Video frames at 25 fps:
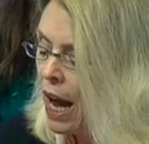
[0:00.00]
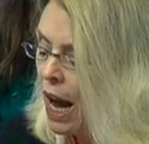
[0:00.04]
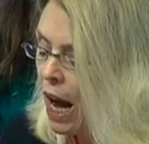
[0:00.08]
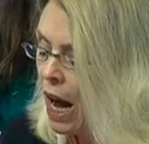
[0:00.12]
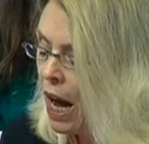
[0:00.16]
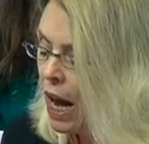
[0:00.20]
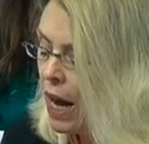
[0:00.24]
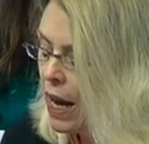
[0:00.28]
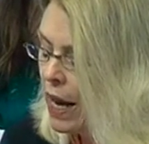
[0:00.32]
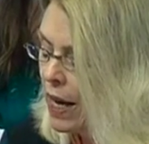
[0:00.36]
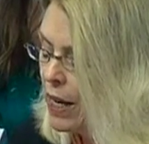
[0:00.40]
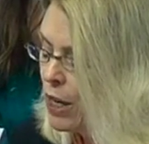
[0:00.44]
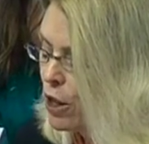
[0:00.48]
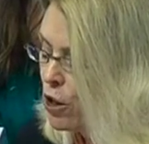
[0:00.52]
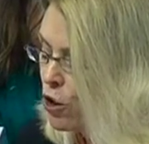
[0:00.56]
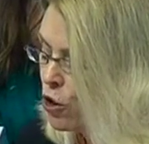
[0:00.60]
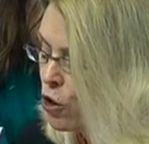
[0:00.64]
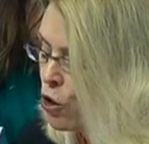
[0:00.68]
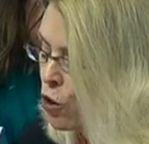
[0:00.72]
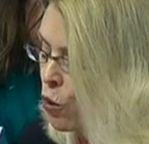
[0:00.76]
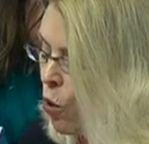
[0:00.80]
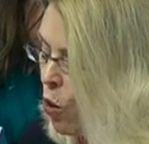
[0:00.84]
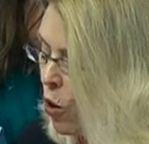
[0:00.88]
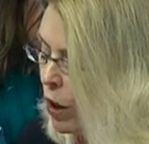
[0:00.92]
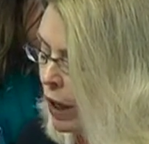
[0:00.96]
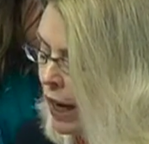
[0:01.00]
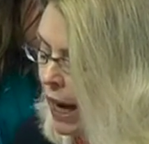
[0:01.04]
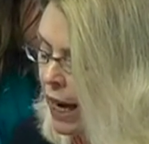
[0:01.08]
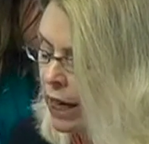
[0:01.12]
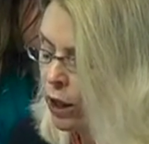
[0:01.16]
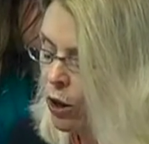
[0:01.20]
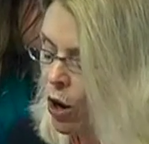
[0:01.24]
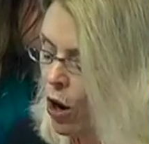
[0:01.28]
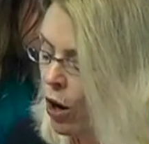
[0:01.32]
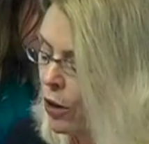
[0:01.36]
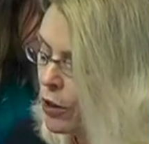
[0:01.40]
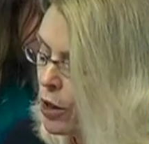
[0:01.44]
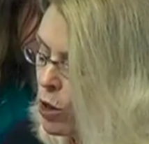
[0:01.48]
Sorg
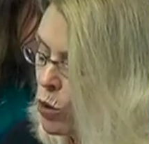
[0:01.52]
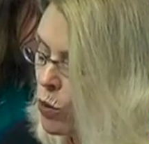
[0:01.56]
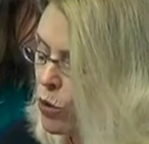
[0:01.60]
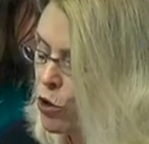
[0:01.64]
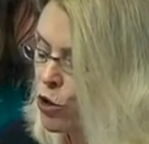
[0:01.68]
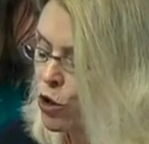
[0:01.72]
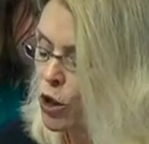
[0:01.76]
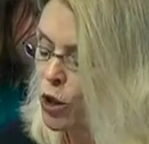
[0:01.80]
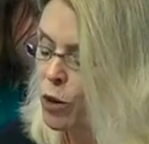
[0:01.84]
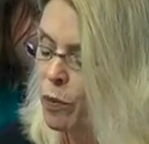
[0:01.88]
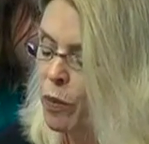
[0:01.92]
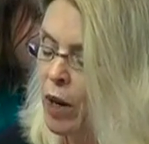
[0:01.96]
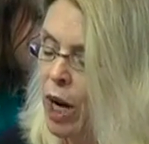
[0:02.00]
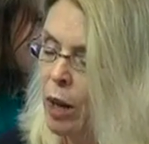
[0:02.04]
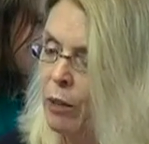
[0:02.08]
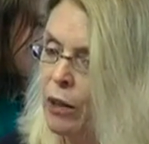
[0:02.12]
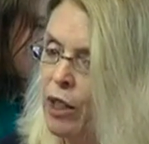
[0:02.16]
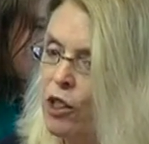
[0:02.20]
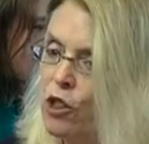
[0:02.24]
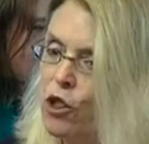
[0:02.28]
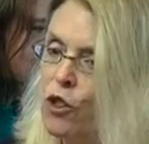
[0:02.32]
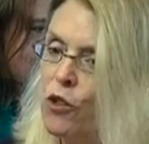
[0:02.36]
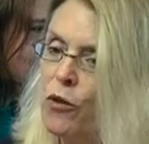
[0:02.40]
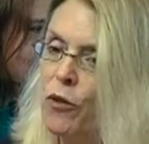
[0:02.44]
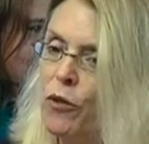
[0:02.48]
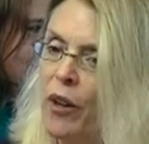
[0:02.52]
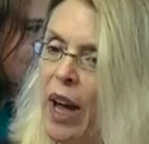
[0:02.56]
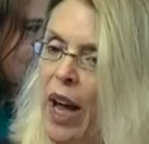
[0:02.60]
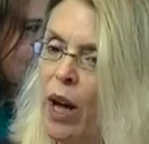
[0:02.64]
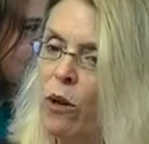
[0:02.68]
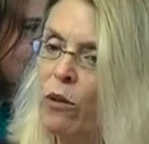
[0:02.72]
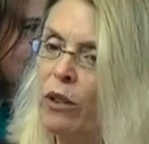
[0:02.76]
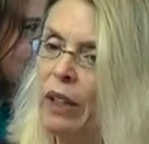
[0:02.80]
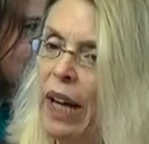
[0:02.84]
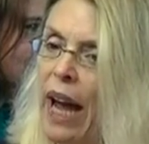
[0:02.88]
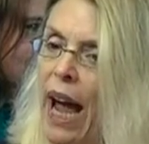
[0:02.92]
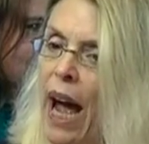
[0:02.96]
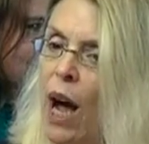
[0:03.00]
et al., this was just published,
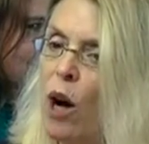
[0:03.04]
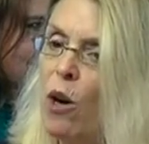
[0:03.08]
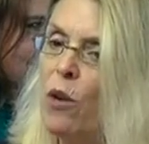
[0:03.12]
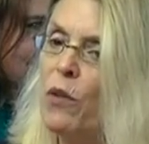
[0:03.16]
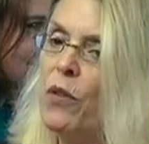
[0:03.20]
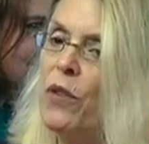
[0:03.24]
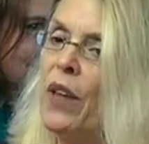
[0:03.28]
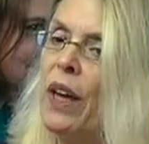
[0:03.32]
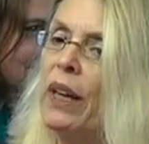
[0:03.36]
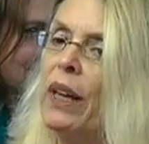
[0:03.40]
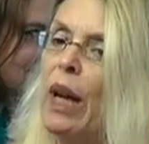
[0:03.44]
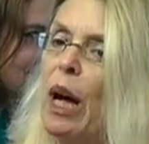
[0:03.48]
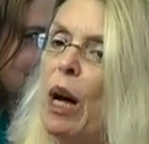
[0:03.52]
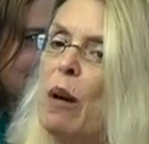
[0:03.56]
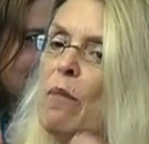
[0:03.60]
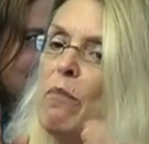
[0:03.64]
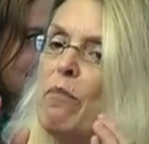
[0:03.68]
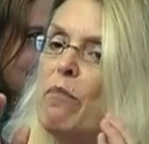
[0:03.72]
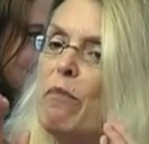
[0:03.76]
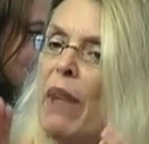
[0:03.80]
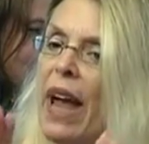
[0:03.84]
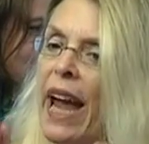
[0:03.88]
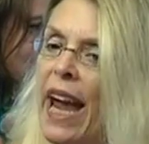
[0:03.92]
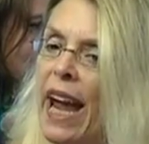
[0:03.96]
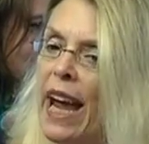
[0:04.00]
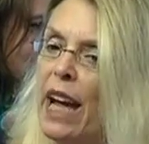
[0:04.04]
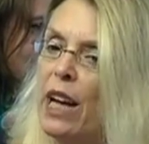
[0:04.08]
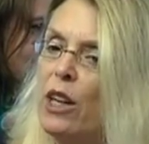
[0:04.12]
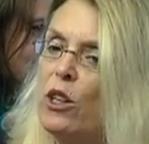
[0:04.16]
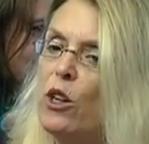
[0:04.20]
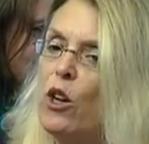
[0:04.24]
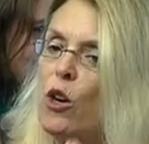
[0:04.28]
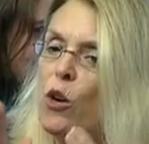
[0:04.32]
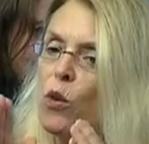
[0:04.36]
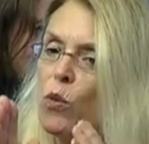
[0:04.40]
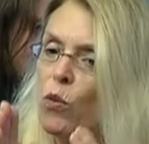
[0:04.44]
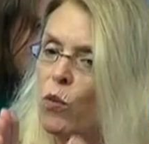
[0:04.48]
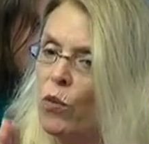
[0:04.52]
found out that a man
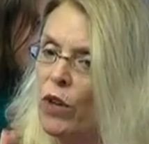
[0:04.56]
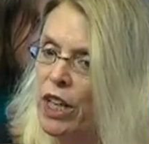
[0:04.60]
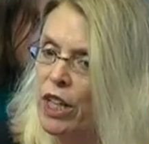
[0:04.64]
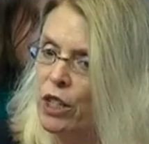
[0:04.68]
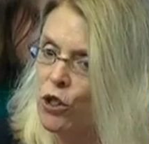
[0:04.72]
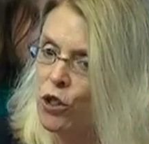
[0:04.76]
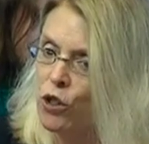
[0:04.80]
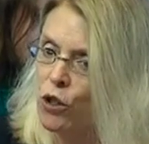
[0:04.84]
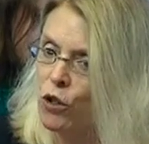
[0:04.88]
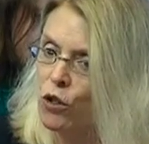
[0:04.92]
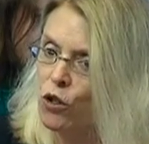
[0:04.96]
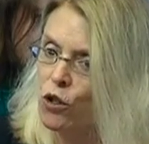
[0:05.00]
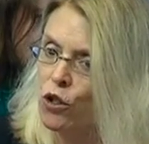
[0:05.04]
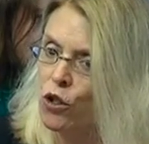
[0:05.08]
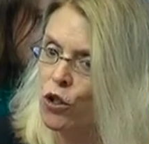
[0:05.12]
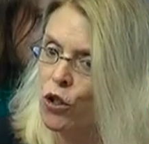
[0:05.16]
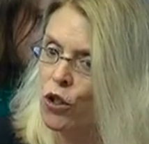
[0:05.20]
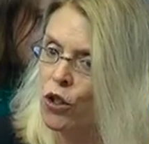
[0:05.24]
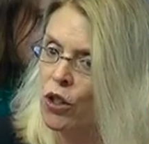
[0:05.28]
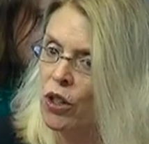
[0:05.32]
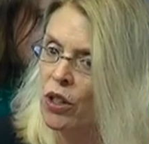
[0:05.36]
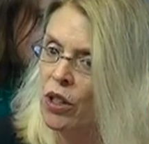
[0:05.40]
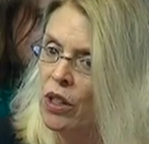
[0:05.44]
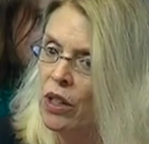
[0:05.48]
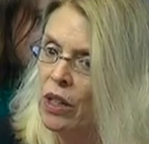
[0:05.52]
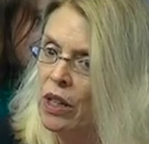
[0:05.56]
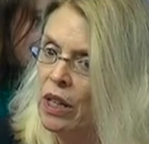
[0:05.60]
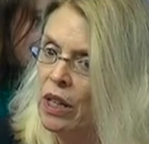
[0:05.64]
researcher,